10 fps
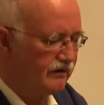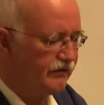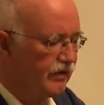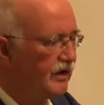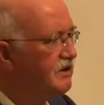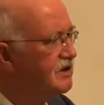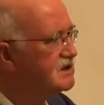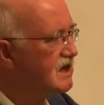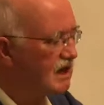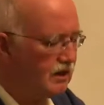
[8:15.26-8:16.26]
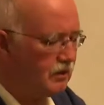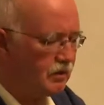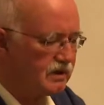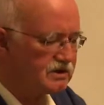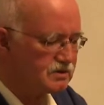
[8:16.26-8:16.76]
For it is he
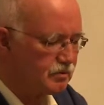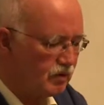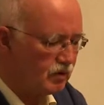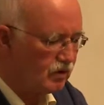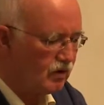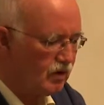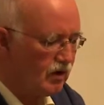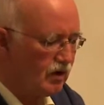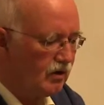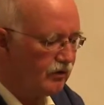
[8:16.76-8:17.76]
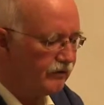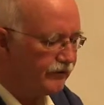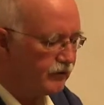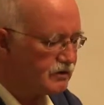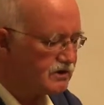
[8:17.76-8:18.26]
once more who
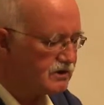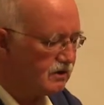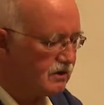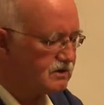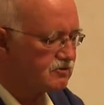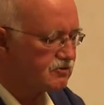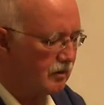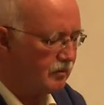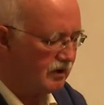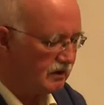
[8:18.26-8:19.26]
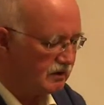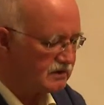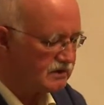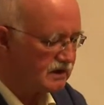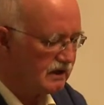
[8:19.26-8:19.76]
forestalls
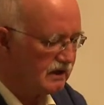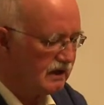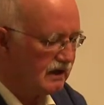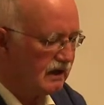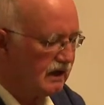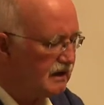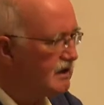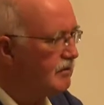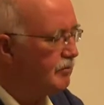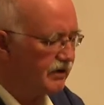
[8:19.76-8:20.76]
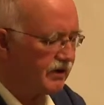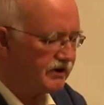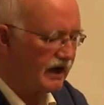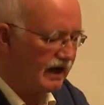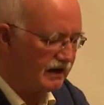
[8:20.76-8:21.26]
troubles, hidden but
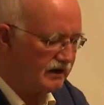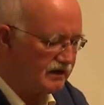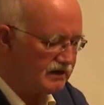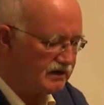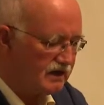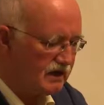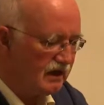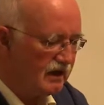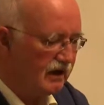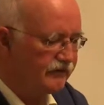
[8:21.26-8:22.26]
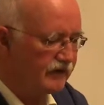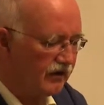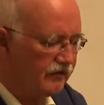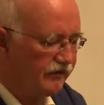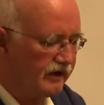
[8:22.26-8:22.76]
at hand, of
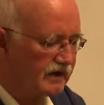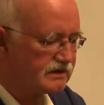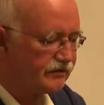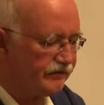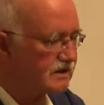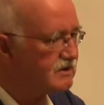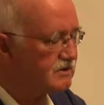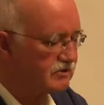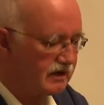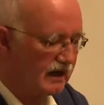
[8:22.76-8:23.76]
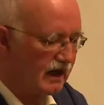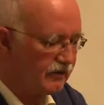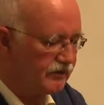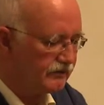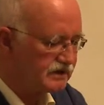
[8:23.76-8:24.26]
conflicts festering
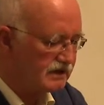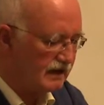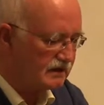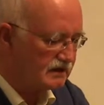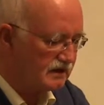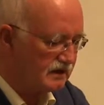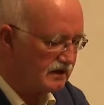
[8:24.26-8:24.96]
out of sight.